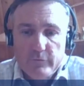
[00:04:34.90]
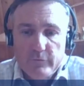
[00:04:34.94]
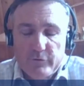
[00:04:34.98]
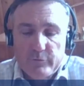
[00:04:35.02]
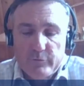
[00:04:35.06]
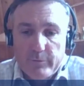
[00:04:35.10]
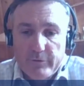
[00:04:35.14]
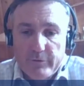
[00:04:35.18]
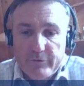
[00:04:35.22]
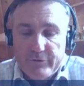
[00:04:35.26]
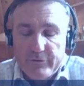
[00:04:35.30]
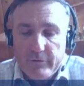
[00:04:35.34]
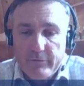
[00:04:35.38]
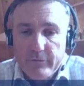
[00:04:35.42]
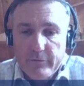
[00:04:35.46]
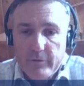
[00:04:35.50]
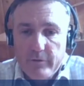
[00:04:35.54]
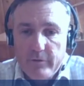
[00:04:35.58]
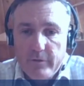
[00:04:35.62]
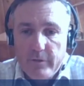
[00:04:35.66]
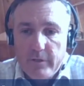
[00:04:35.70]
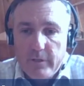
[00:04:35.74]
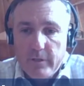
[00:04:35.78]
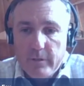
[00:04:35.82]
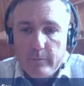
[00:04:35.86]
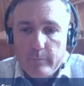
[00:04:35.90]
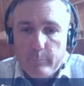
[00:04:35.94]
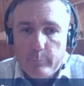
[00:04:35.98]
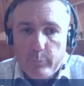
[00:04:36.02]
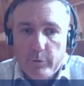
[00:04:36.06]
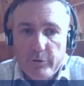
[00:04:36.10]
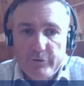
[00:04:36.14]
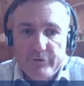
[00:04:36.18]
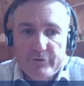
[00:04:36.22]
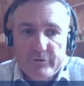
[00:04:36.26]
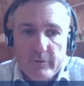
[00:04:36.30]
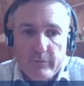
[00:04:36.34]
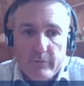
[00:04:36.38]
Specifically in
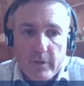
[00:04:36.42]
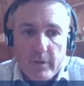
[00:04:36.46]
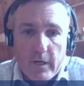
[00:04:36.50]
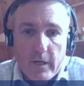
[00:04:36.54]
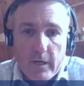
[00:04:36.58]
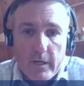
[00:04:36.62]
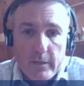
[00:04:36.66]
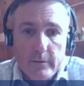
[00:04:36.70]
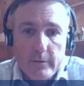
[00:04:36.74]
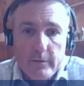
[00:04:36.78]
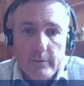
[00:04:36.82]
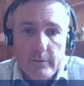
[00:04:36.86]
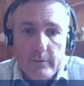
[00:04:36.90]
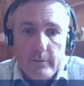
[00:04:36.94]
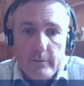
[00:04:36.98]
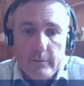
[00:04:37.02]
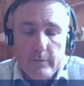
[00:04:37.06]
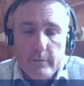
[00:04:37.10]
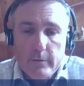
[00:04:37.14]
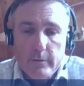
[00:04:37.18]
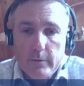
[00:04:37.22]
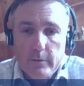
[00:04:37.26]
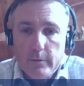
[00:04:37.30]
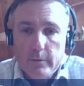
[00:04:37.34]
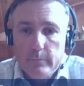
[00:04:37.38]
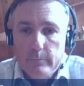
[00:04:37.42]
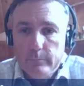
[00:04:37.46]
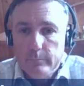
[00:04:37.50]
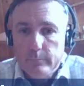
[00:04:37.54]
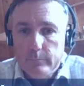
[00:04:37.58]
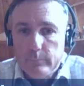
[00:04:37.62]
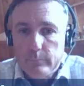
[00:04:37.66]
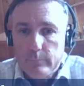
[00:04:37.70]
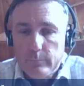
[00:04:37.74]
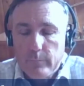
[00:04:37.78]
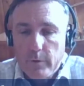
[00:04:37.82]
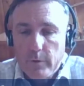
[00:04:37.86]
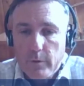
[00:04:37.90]
Prince Edward Island,
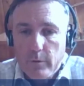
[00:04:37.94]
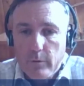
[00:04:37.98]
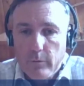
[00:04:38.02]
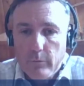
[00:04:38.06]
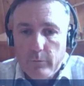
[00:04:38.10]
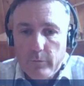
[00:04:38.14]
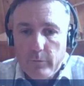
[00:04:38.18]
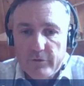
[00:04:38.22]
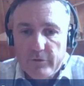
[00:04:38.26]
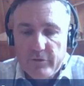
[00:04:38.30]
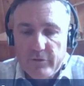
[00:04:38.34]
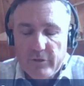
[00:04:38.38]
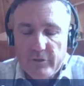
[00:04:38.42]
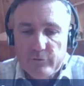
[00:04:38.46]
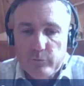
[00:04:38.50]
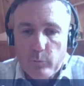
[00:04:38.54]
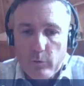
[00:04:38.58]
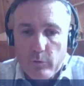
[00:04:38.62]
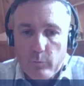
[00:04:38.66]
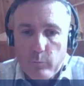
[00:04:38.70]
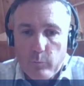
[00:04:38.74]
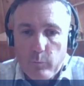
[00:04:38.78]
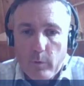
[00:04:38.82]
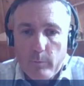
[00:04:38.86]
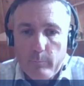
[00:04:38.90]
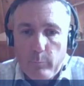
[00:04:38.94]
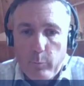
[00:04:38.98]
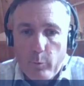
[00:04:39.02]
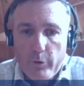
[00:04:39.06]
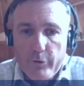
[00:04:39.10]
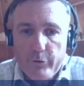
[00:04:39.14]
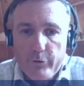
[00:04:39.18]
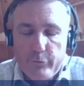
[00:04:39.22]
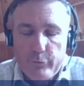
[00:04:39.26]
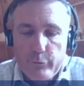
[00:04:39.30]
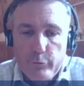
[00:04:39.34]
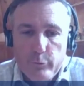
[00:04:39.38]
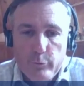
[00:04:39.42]
it's worth
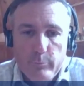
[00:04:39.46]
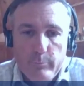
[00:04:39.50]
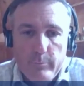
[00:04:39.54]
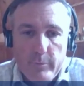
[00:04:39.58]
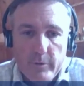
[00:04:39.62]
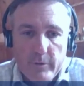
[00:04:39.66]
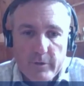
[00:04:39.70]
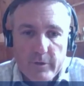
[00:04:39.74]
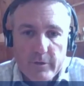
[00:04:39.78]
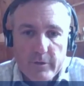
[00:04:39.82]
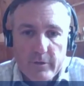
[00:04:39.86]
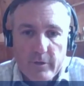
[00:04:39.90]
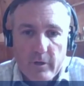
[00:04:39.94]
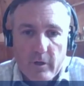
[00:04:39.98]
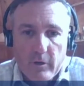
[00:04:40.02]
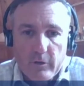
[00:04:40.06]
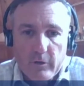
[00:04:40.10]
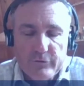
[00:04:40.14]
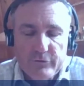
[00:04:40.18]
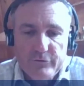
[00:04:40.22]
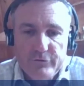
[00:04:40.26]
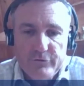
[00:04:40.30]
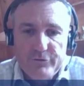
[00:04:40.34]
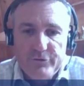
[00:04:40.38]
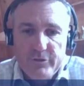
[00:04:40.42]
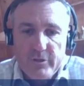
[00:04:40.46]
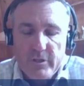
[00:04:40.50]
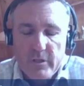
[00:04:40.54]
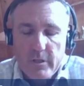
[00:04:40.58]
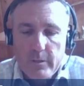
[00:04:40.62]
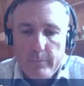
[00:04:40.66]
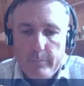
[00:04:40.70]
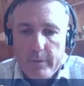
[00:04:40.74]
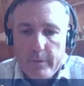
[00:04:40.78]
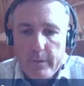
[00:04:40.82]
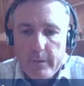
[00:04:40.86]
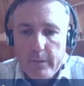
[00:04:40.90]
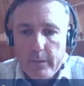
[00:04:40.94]
$1.2 billion in
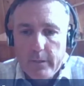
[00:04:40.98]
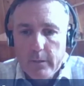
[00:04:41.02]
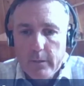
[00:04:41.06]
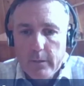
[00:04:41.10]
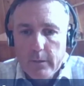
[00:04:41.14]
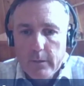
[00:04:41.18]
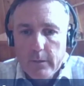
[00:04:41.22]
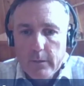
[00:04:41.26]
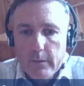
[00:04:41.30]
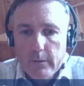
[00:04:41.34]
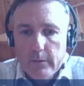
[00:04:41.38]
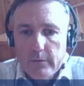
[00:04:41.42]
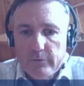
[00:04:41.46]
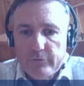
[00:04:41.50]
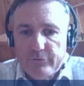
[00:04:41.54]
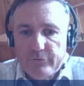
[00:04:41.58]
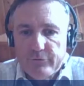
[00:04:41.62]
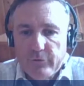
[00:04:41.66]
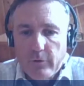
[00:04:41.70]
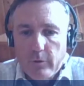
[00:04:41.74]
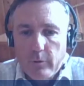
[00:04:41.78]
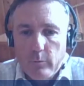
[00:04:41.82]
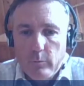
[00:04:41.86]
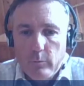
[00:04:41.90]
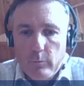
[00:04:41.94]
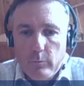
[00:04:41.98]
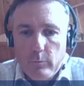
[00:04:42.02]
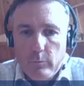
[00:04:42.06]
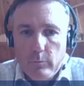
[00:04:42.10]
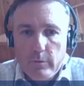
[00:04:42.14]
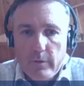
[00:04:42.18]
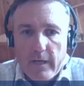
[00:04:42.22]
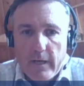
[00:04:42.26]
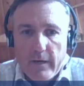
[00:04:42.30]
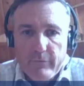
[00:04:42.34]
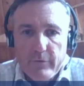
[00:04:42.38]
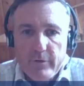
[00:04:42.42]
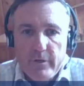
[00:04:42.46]
GDP. So
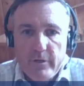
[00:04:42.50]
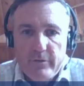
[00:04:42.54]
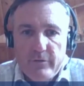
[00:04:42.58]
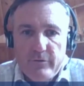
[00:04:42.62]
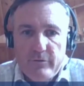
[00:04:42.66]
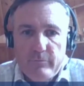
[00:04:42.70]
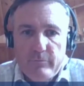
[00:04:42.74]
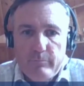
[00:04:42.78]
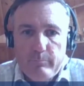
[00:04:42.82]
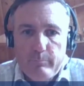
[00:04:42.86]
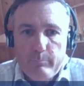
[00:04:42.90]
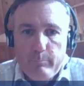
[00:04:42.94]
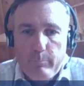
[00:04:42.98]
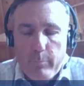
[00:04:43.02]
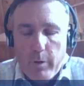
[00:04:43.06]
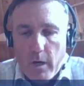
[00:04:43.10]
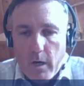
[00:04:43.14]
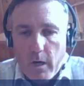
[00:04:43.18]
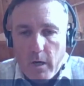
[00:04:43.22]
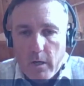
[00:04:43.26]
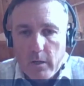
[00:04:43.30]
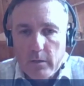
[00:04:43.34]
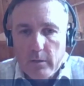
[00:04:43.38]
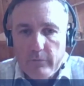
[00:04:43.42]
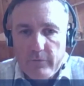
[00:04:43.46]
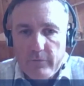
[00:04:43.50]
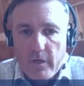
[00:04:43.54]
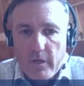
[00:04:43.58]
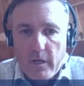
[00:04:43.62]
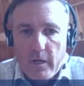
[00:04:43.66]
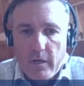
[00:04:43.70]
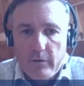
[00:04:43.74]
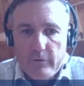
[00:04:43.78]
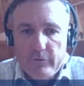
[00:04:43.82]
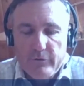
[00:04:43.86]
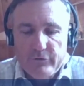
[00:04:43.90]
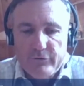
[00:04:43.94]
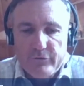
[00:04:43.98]
every part of the
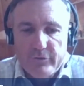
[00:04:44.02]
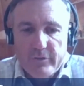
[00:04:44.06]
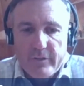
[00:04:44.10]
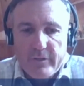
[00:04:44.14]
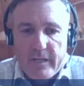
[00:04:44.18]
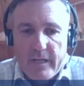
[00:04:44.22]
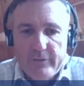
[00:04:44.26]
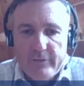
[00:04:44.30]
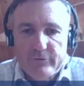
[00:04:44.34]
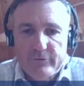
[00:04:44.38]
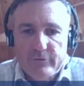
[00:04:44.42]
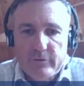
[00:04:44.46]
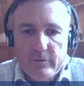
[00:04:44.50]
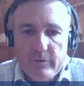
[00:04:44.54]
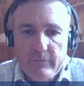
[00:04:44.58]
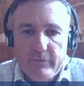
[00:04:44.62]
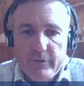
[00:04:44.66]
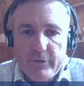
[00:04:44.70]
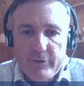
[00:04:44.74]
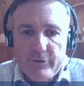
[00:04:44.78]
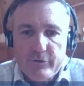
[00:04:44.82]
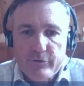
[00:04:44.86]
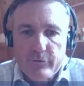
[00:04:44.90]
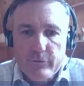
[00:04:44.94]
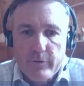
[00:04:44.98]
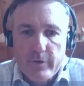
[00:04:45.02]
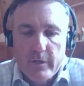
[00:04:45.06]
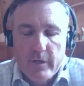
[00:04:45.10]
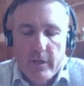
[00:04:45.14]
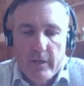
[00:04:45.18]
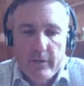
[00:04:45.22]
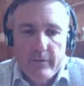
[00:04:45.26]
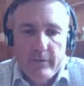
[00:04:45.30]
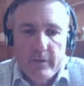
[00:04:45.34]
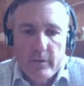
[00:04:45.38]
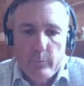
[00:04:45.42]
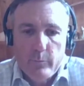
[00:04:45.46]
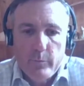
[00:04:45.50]
island is engaged in the fishery, and
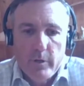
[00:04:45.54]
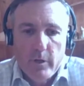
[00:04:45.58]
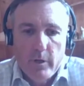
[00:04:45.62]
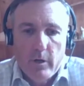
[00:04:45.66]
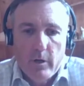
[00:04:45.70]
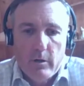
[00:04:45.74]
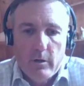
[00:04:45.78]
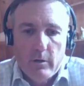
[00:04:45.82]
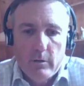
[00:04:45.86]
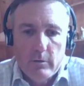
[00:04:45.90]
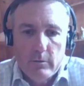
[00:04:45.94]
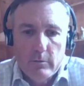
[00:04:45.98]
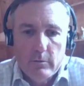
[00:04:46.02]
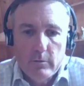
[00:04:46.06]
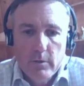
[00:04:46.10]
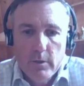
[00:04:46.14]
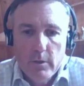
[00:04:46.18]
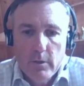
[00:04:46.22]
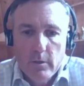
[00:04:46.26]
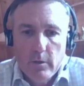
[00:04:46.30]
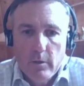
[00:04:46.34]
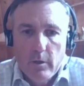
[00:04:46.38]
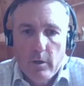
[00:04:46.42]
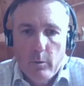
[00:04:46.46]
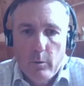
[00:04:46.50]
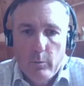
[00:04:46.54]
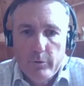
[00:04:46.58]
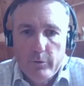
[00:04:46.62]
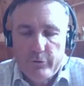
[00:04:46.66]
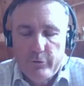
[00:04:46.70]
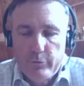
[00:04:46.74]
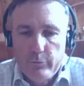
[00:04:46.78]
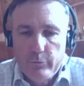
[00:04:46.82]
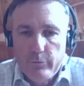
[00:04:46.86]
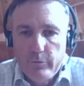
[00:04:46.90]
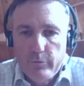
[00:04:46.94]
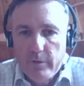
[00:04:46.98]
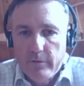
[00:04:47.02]
I think we all owe
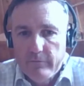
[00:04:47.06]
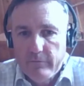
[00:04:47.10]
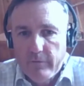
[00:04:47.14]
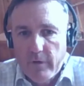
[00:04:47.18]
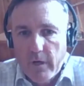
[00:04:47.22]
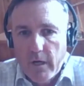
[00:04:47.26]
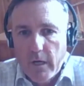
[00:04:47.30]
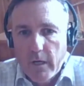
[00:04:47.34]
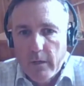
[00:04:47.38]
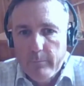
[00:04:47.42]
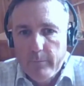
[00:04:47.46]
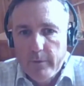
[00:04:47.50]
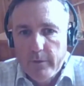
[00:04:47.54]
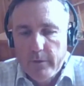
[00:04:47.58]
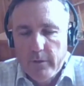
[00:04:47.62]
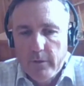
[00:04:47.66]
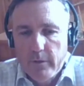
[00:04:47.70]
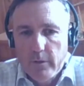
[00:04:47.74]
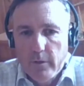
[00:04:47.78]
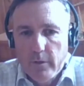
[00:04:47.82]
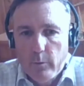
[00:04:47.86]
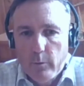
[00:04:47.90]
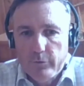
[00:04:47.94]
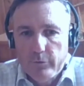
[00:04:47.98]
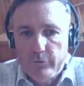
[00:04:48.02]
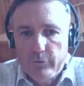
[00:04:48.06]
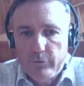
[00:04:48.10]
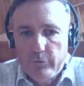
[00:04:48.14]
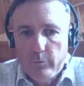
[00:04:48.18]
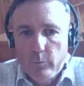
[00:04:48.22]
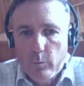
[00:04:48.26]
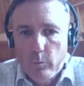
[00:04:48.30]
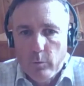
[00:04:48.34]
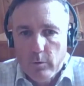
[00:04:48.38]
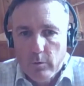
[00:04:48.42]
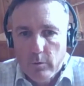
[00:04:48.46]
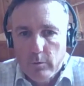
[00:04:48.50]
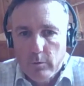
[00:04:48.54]
it to the environment and owe it to the
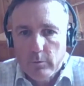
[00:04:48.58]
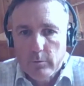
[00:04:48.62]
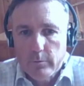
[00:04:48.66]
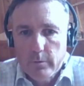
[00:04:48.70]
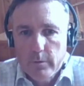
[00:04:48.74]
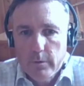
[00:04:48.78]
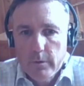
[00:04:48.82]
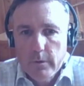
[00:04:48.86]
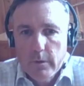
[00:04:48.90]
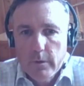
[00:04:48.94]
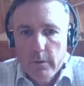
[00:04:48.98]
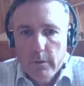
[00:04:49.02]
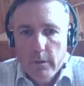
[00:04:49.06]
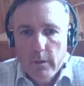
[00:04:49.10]
world.